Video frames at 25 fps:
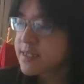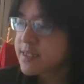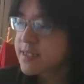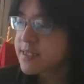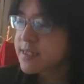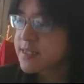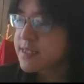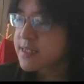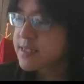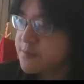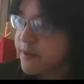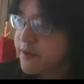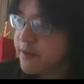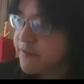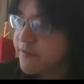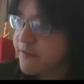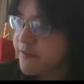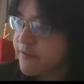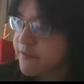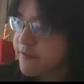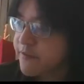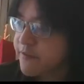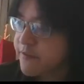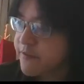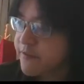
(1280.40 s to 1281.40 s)
as before.
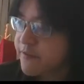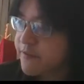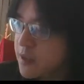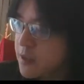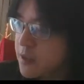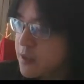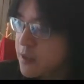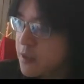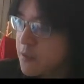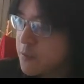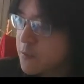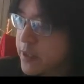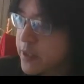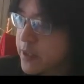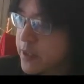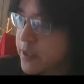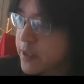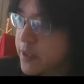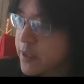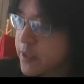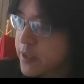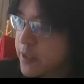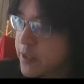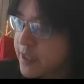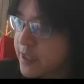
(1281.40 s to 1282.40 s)
We keep this
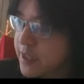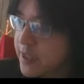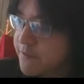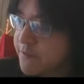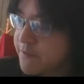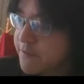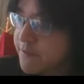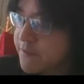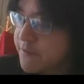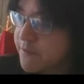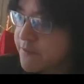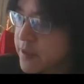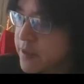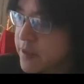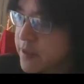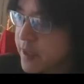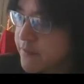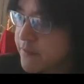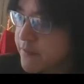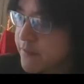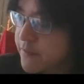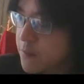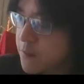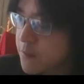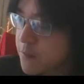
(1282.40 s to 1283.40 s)
aside first, so K
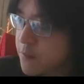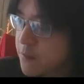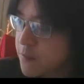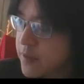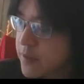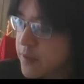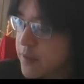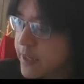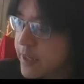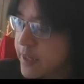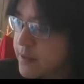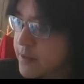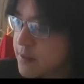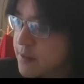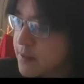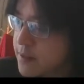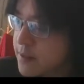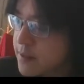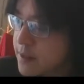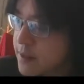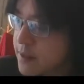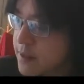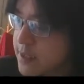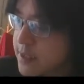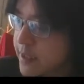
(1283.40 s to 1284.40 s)
from 1 to n,
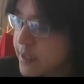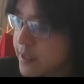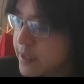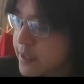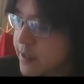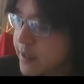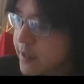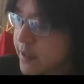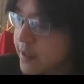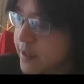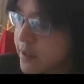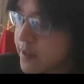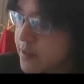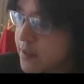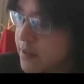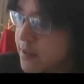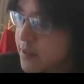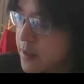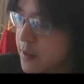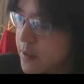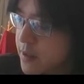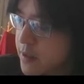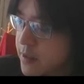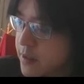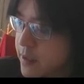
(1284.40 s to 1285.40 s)
psi K,
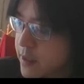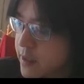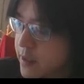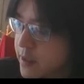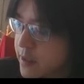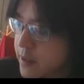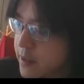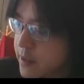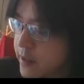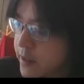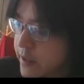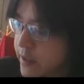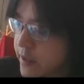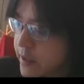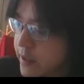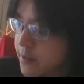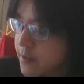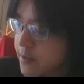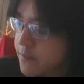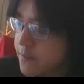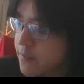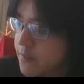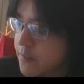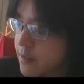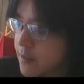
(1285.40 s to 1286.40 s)
EK.
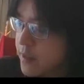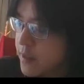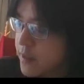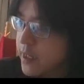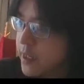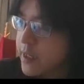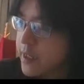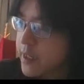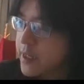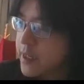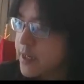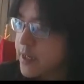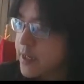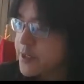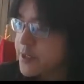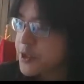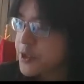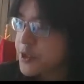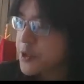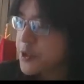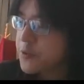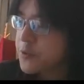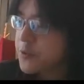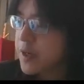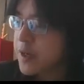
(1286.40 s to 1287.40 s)
And then the
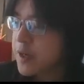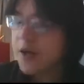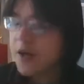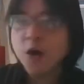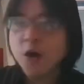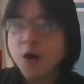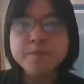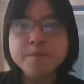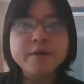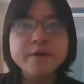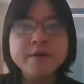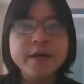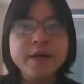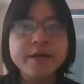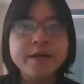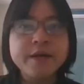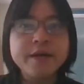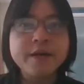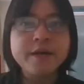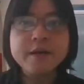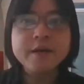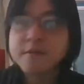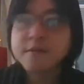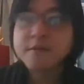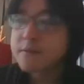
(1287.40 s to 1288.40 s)
Q I operate here,
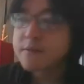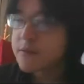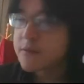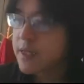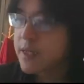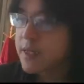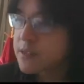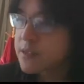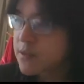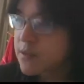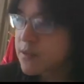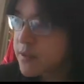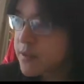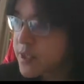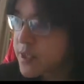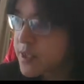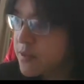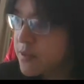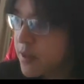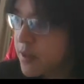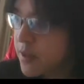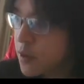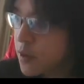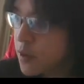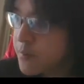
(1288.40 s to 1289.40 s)
right? So Q I
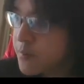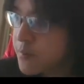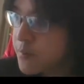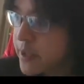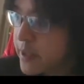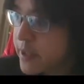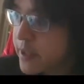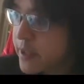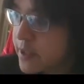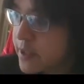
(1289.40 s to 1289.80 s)
operate here, this